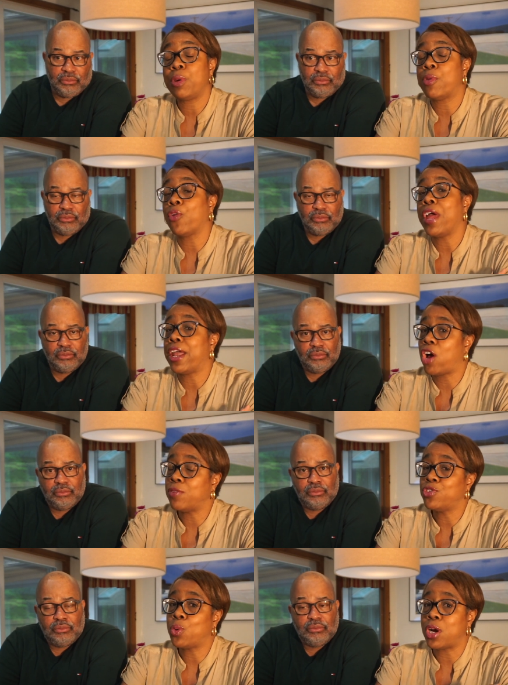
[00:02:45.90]
Speaker 1: both head
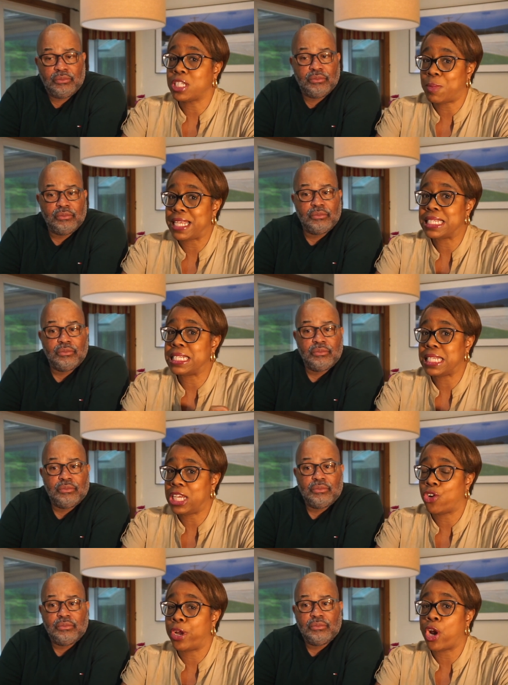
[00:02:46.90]
off to our spaces
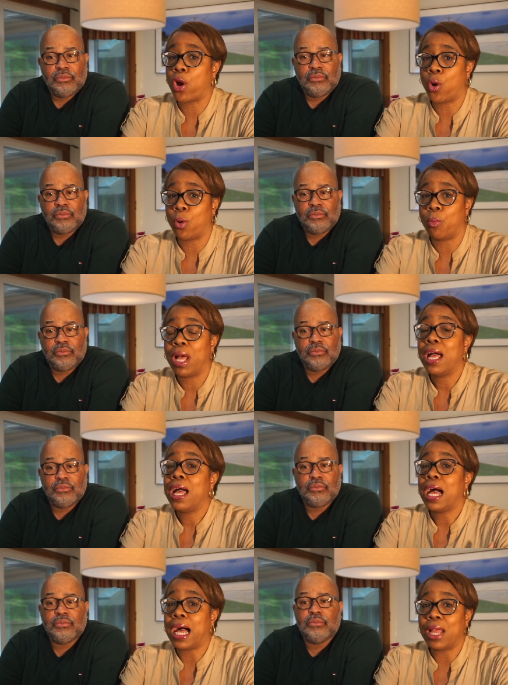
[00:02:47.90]
here in our home.
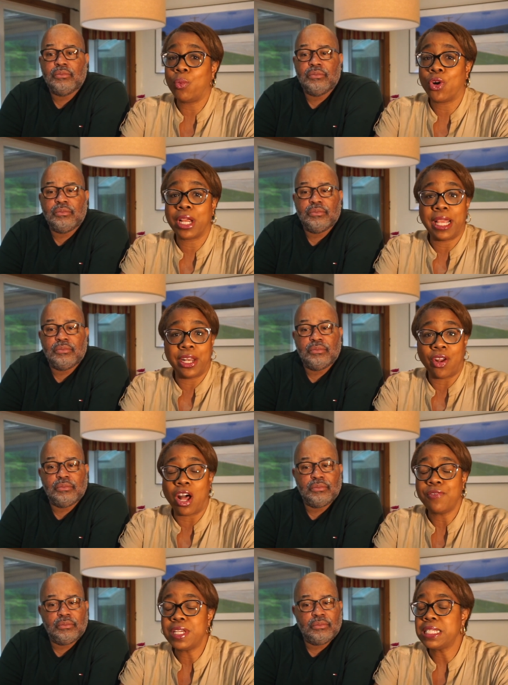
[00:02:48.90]
I work in an
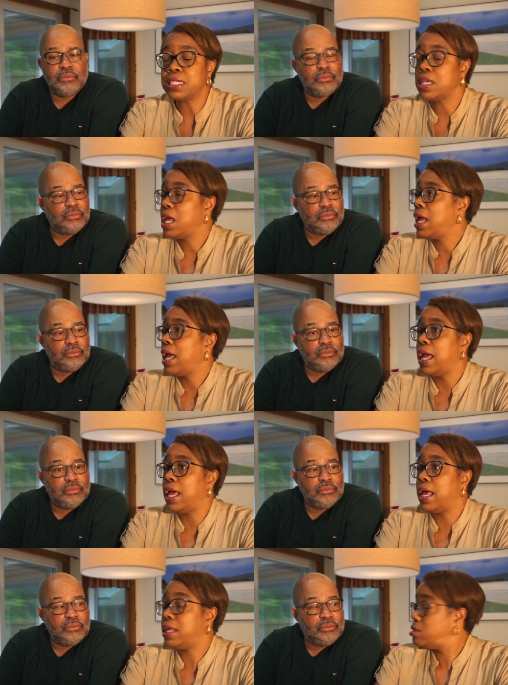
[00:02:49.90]
office,
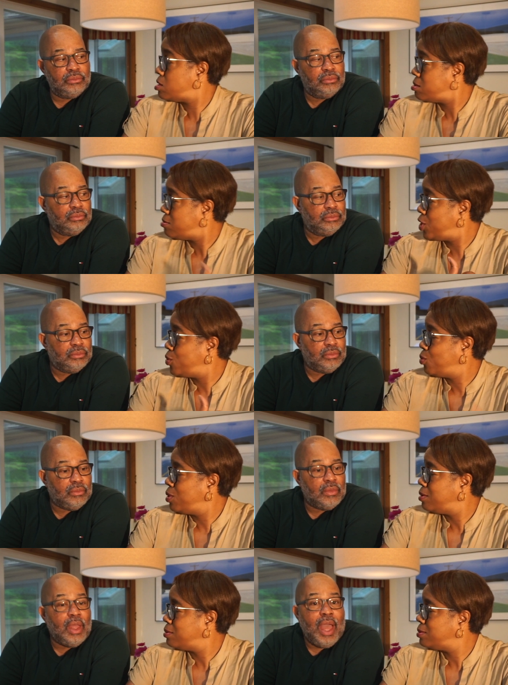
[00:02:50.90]
and
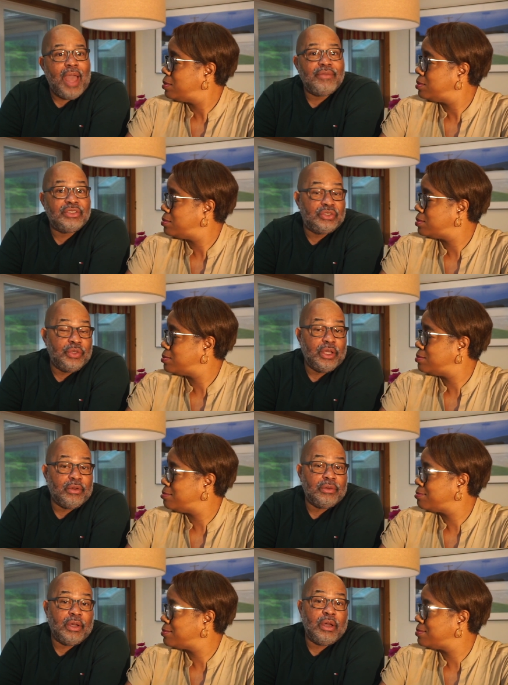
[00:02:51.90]
you.
Speaker 2: I have a
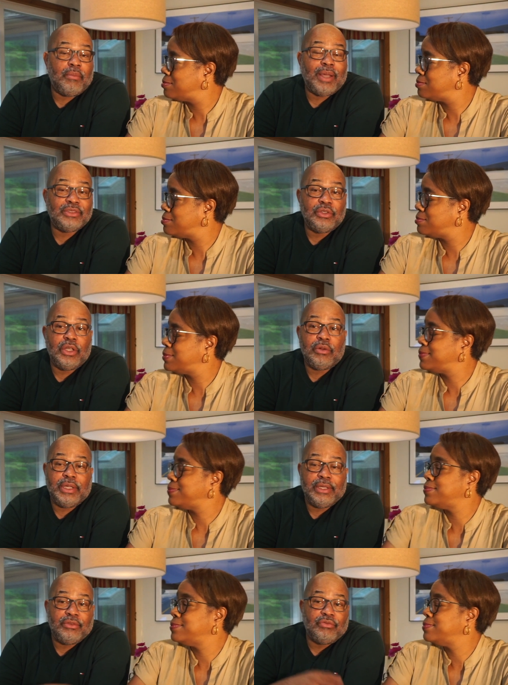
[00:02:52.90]
studio. Uh, my studio
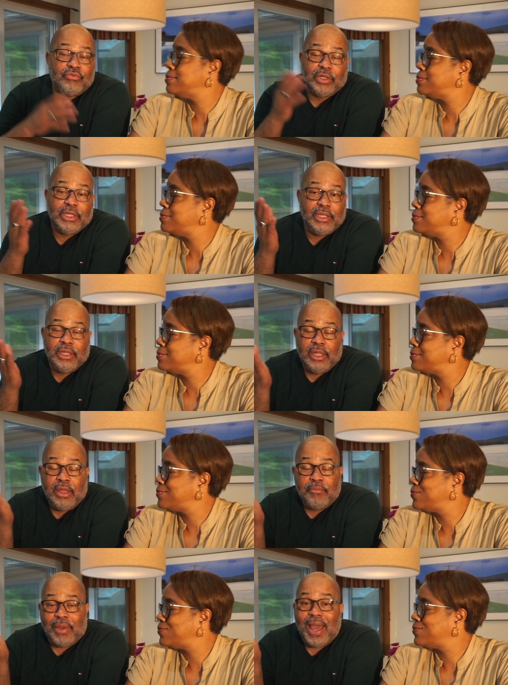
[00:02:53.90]
is really
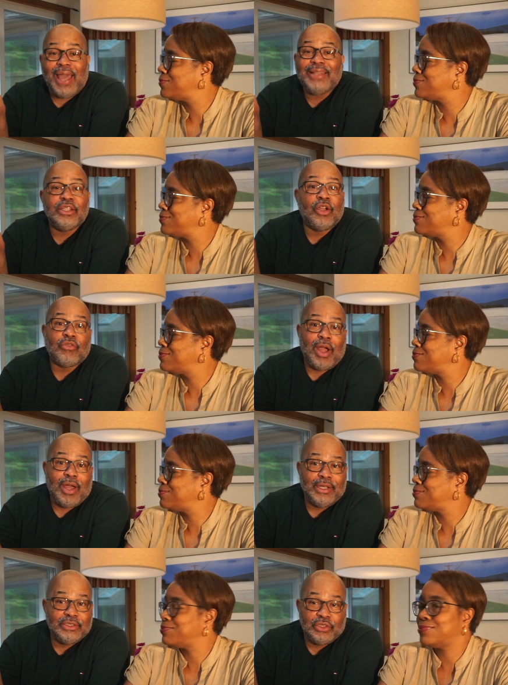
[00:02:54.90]
behind the
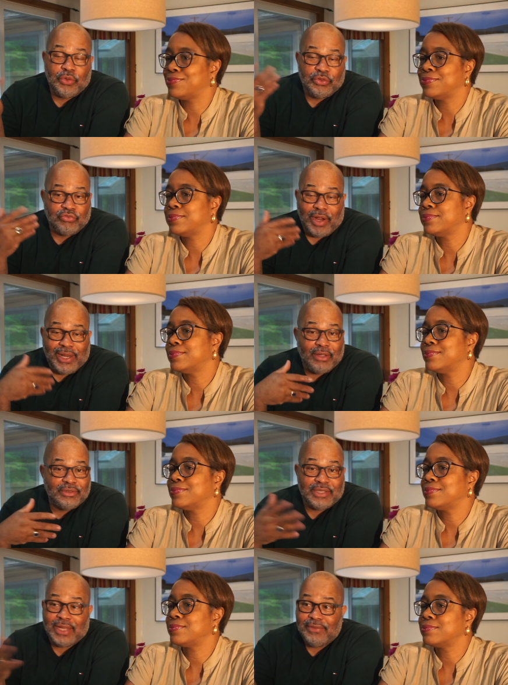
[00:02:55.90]
garage, so it's right
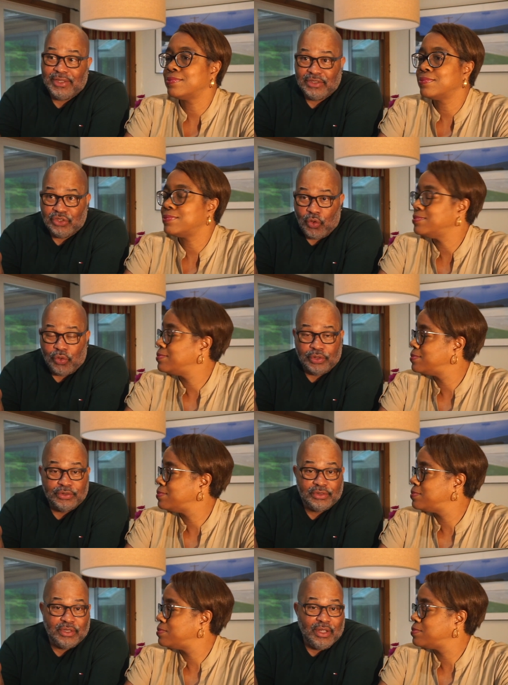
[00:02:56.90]
outside of these doors,